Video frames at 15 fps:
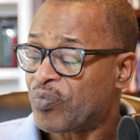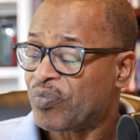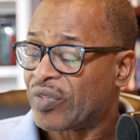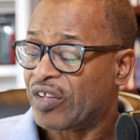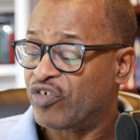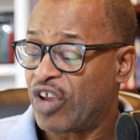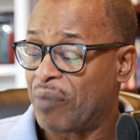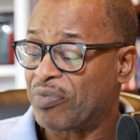
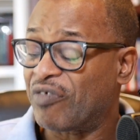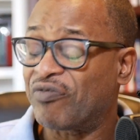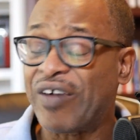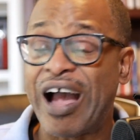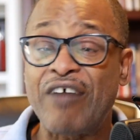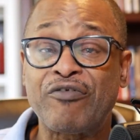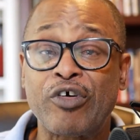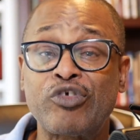Chapter
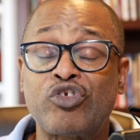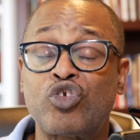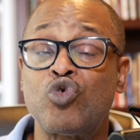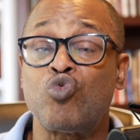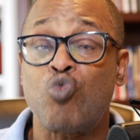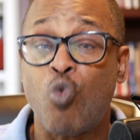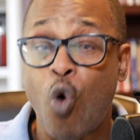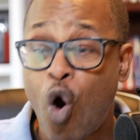5, verse 2,
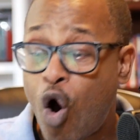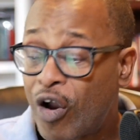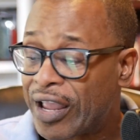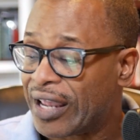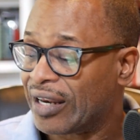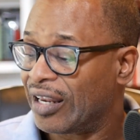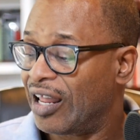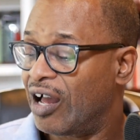walk
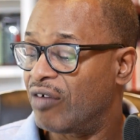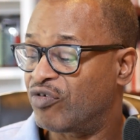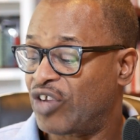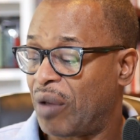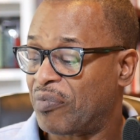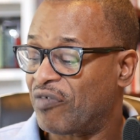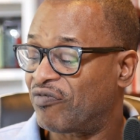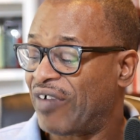in love.
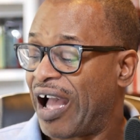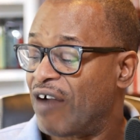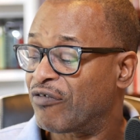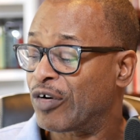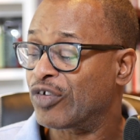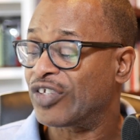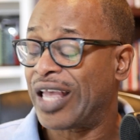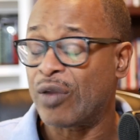Chapter 5,
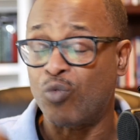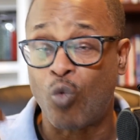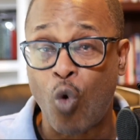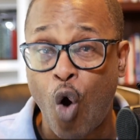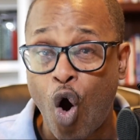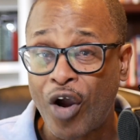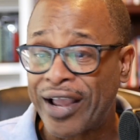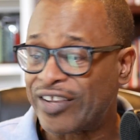verse 8,
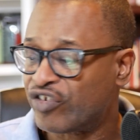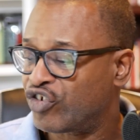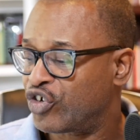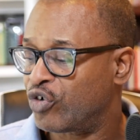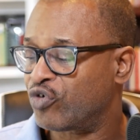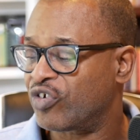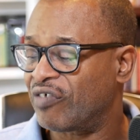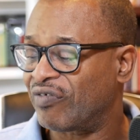walk as
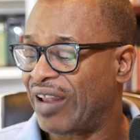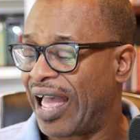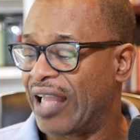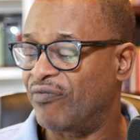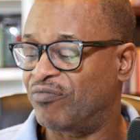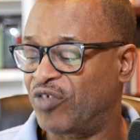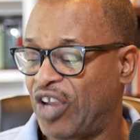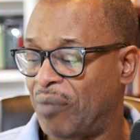children of
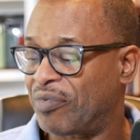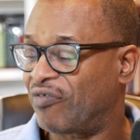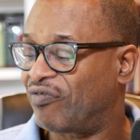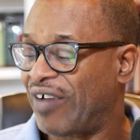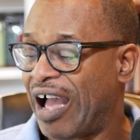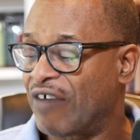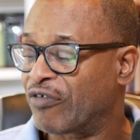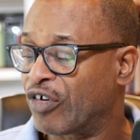light. Chapter
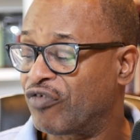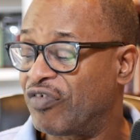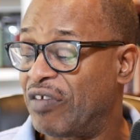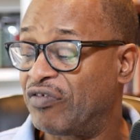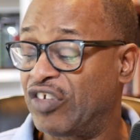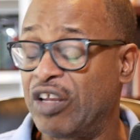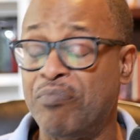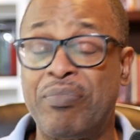5, verse
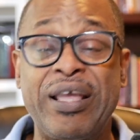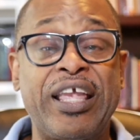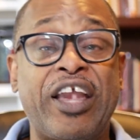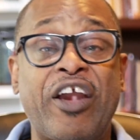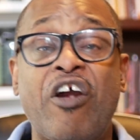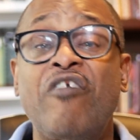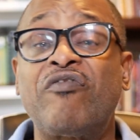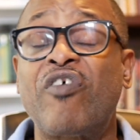15, be
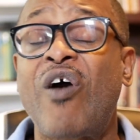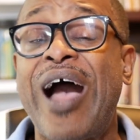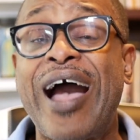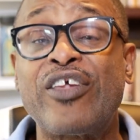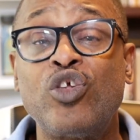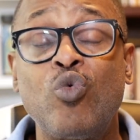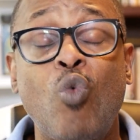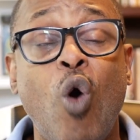careful how
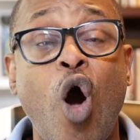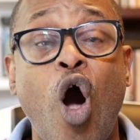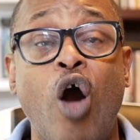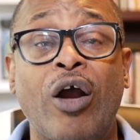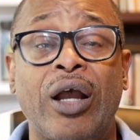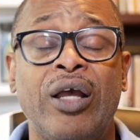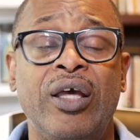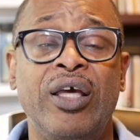you
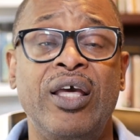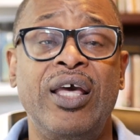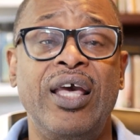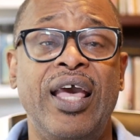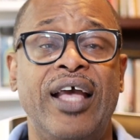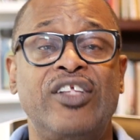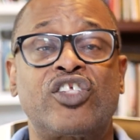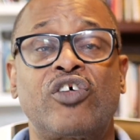walk.
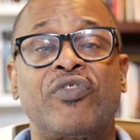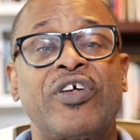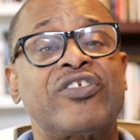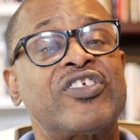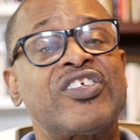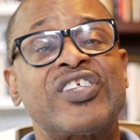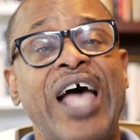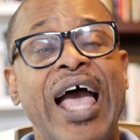And so there's
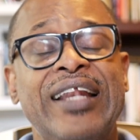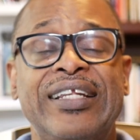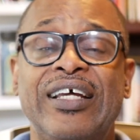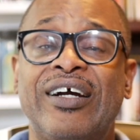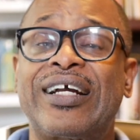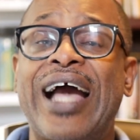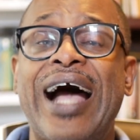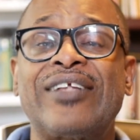this idea
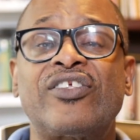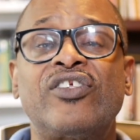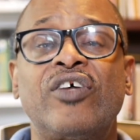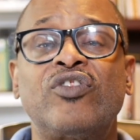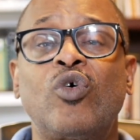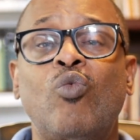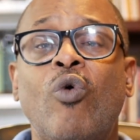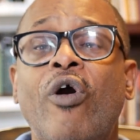God's done
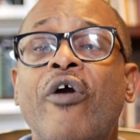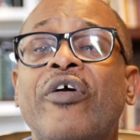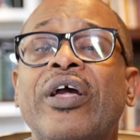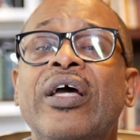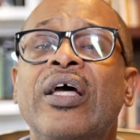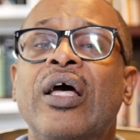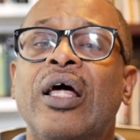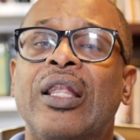the work
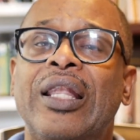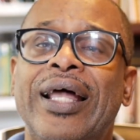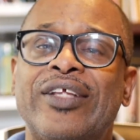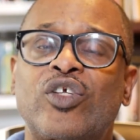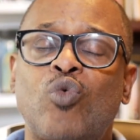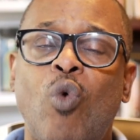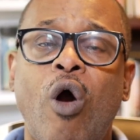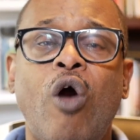Let's
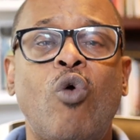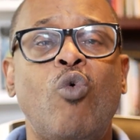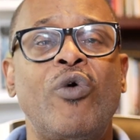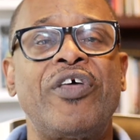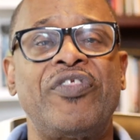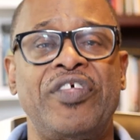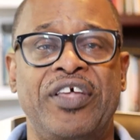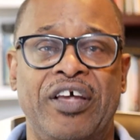walk
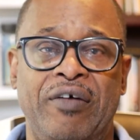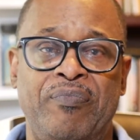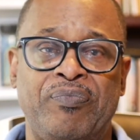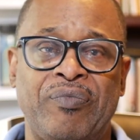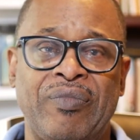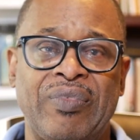with him.